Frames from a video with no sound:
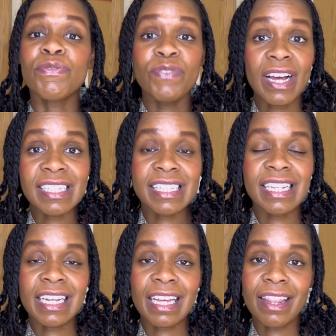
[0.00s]
first
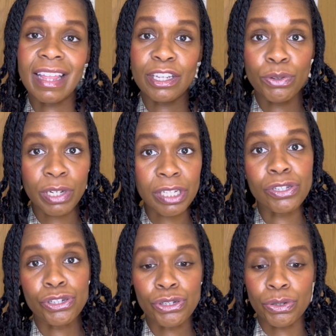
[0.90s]
thing that you need
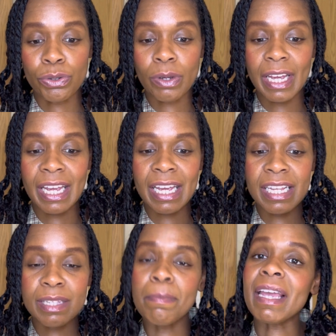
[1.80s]
to do
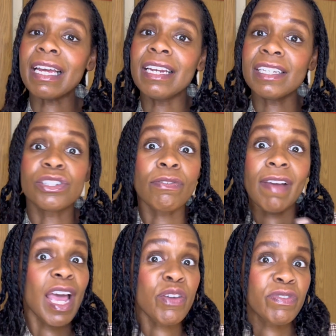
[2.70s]
is make a list of
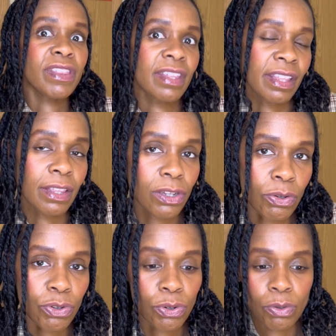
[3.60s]
everything that you
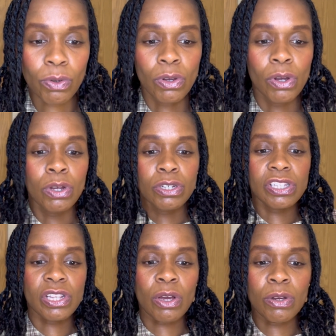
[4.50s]
do.
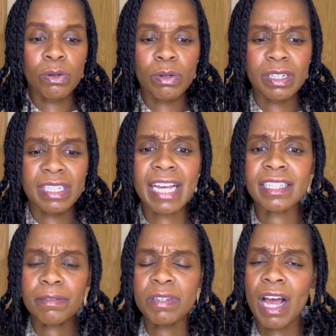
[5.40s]
So take
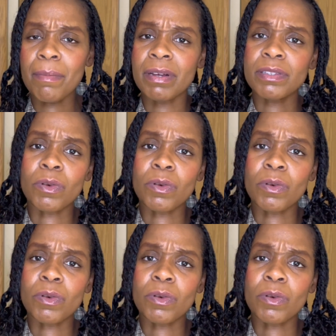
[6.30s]
some time out, some